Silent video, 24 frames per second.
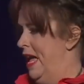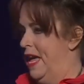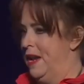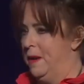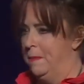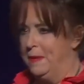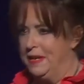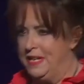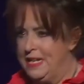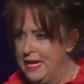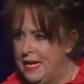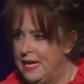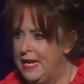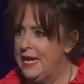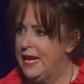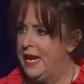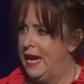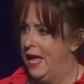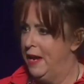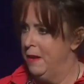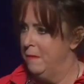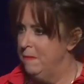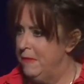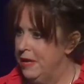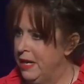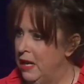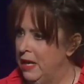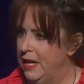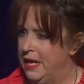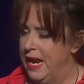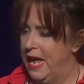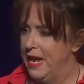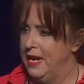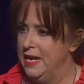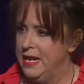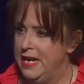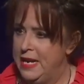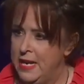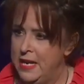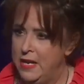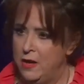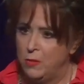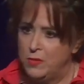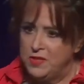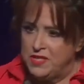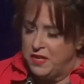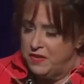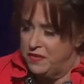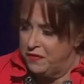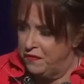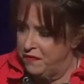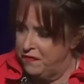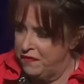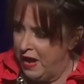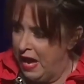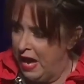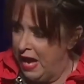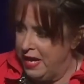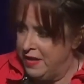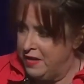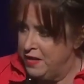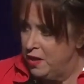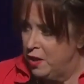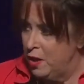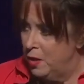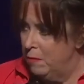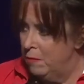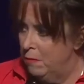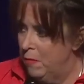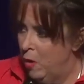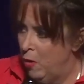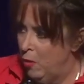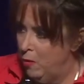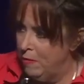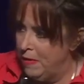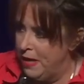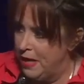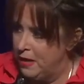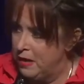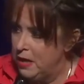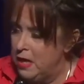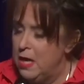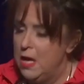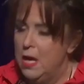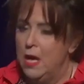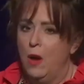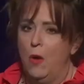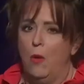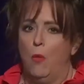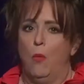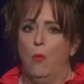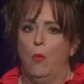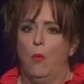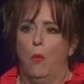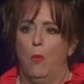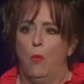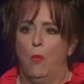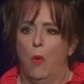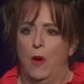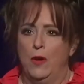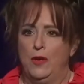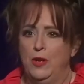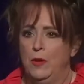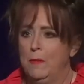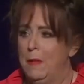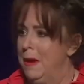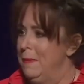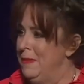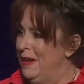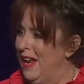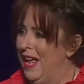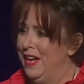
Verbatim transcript: I mean, it had a beginning, it had a middle, it had an end, it was a defined moment. W- you